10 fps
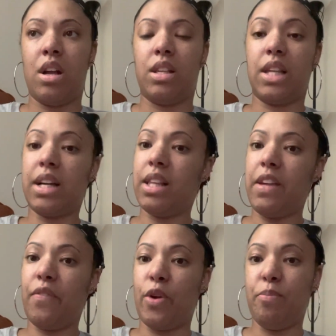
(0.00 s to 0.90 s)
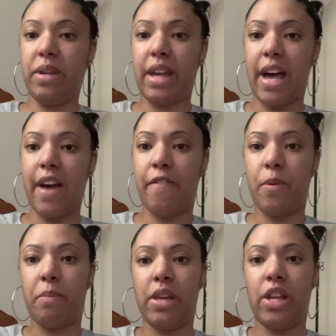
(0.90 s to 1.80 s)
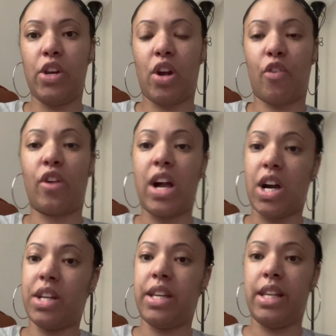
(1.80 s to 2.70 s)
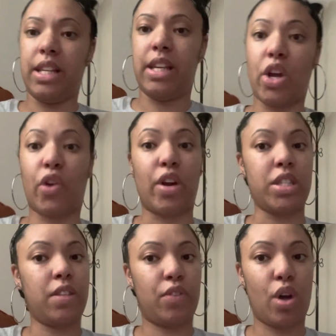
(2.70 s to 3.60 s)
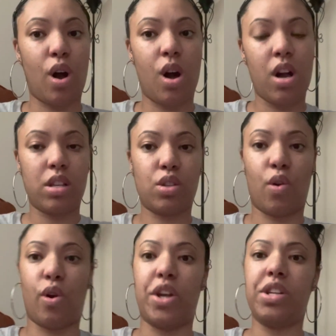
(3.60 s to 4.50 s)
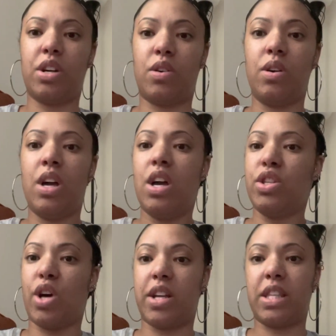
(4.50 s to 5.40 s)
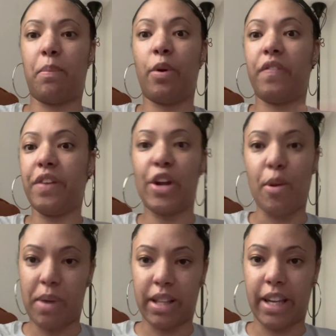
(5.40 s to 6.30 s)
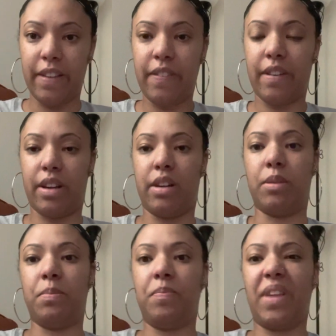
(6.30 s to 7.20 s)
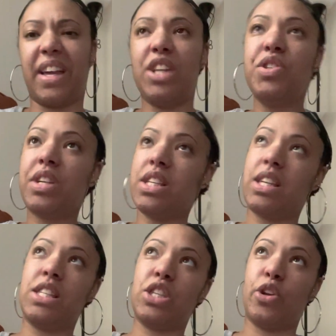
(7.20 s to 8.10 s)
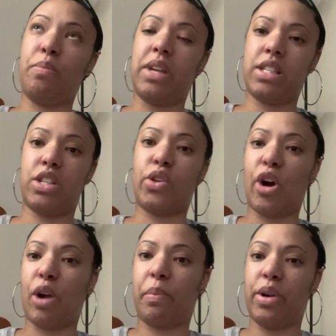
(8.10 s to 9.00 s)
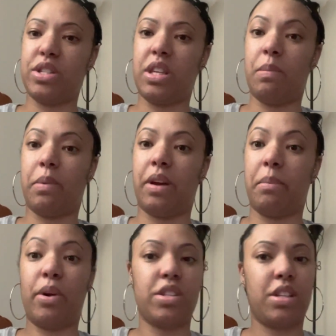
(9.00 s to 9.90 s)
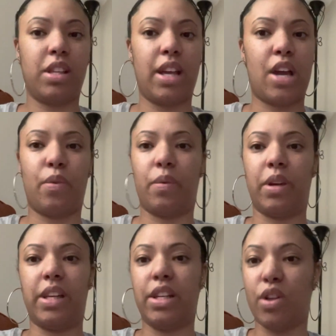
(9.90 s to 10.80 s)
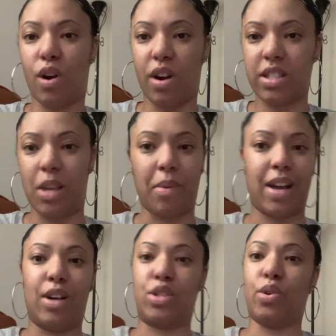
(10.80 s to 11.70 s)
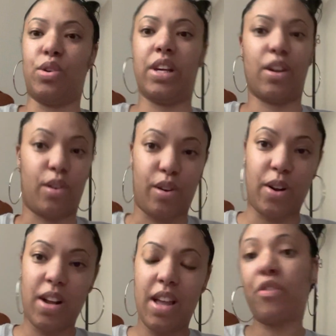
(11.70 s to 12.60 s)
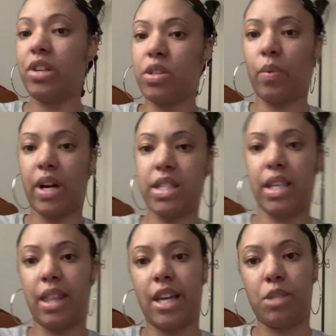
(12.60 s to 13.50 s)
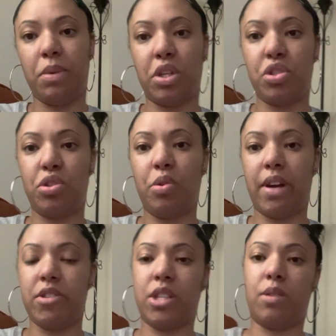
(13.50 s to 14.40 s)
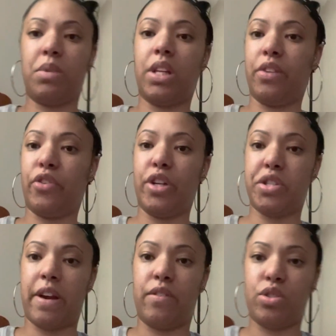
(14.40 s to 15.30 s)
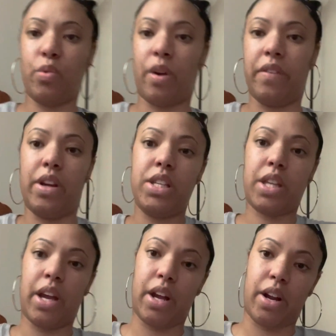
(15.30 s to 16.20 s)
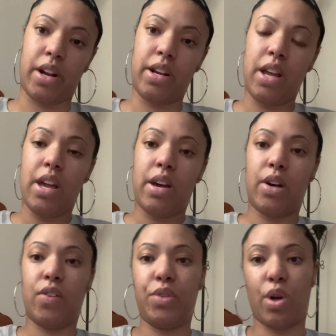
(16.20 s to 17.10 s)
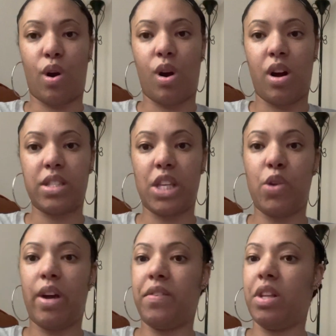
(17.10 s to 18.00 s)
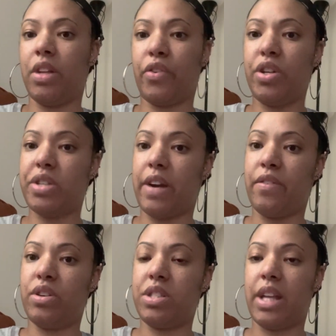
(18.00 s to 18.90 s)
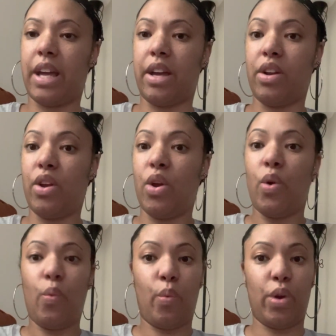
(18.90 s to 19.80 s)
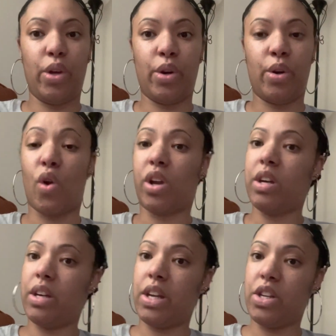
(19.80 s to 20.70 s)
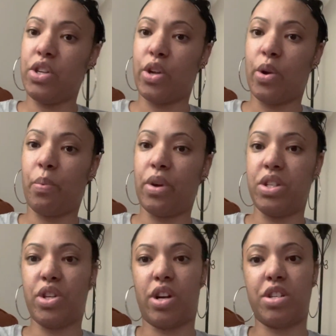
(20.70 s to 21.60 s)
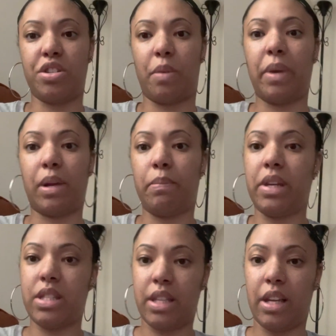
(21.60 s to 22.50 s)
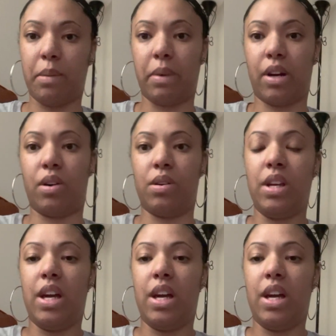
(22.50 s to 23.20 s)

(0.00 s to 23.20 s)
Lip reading: Luckily for me, I haven't been around any aggressive dogs or, dogs that put fear in my life. I guess you can consider me as a dog person, but personally, I don't want any dogs in my household at all. The reason why I say that is because you do have some delivery drivers who are very scared of dogs, and you have delivery drivers that will or could, press charges or make a big scene about